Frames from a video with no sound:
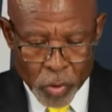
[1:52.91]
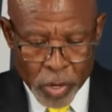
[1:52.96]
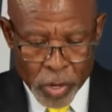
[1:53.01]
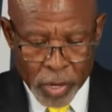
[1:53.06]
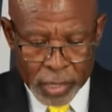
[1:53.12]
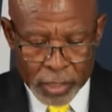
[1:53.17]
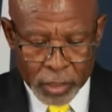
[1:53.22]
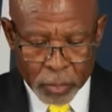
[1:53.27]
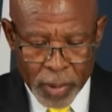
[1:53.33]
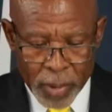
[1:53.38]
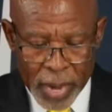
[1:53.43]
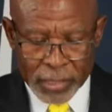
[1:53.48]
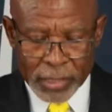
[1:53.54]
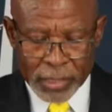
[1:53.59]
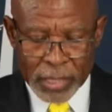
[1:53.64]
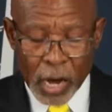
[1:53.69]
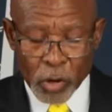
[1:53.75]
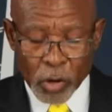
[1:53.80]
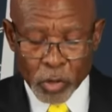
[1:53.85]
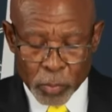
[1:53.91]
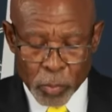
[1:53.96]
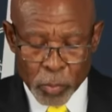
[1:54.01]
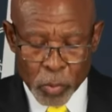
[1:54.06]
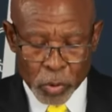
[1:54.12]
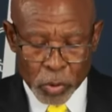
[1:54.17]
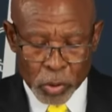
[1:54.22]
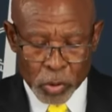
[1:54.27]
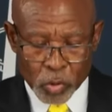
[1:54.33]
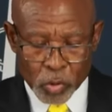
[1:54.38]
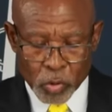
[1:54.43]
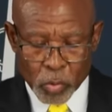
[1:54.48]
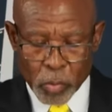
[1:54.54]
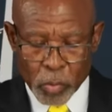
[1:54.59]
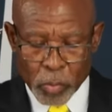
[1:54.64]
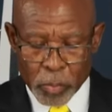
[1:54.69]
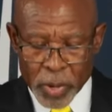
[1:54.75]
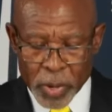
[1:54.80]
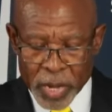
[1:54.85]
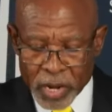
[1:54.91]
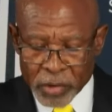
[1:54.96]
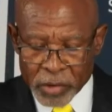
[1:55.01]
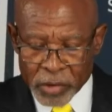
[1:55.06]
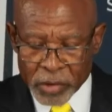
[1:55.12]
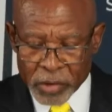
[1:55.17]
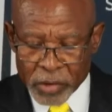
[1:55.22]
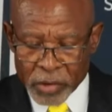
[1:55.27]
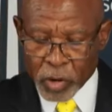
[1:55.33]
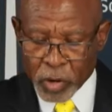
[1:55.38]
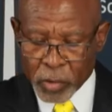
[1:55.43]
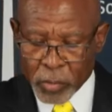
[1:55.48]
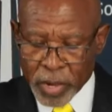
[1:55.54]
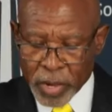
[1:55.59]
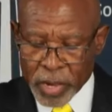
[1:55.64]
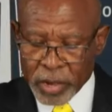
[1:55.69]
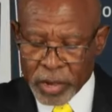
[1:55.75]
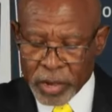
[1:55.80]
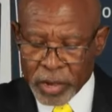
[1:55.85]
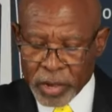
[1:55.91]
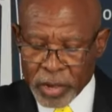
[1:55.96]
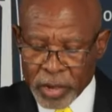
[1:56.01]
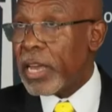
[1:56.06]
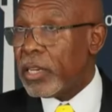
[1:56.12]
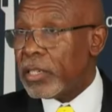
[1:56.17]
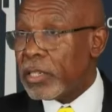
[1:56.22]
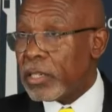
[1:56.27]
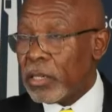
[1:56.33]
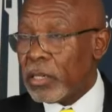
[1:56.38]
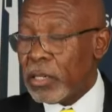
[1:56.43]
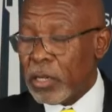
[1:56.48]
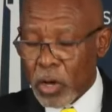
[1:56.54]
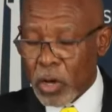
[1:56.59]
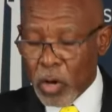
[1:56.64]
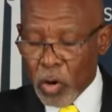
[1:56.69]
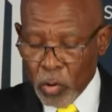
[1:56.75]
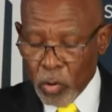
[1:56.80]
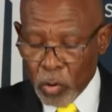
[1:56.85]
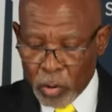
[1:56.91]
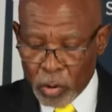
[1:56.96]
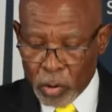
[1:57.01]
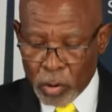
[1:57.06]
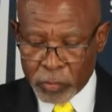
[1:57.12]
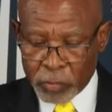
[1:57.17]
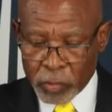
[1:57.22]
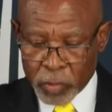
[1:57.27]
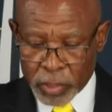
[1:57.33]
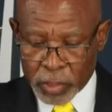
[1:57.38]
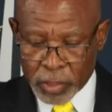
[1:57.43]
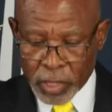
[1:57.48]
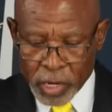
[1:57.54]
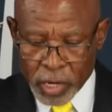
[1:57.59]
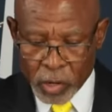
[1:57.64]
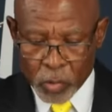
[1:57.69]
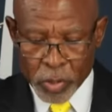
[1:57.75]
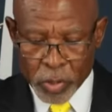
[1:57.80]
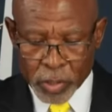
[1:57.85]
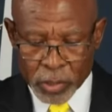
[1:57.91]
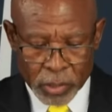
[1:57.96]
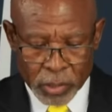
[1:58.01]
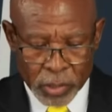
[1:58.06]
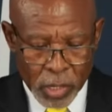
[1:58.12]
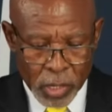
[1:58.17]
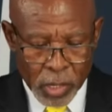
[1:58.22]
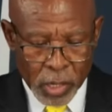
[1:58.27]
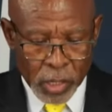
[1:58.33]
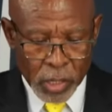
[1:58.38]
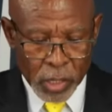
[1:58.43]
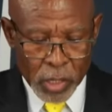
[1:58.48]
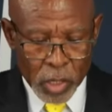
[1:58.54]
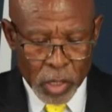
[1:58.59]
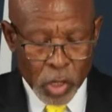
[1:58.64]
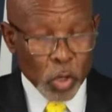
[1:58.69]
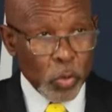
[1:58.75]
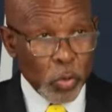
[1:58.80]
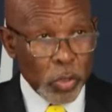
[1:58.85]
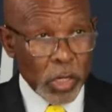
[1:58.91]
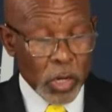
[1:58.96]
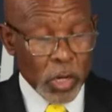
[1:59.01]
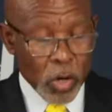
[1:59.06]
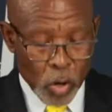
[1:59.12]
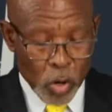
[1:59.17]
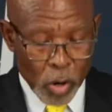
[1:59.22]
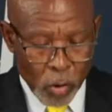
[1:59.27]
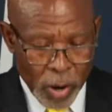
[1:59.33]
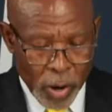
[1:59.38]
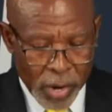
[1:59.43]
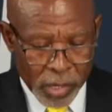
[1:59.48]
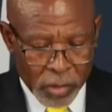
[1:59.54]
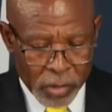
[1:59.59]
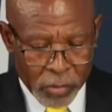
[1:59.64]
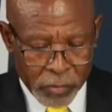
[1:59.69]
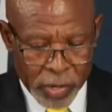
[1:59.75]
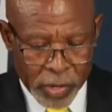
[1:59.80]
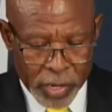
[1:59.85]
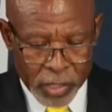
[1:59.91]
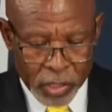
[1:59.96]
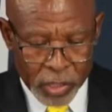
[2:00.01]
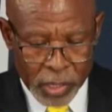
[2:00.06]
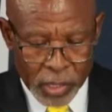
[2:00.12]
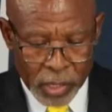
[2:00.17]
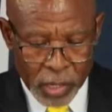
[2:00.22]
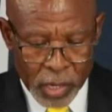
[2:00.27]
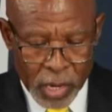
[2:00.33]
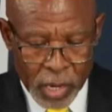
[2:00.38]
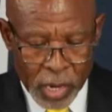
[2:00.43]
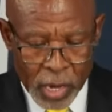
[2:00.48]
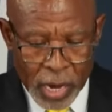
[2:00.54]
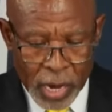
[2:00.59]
we expect output to benefit from a variety of tailwinds, including lower inflation,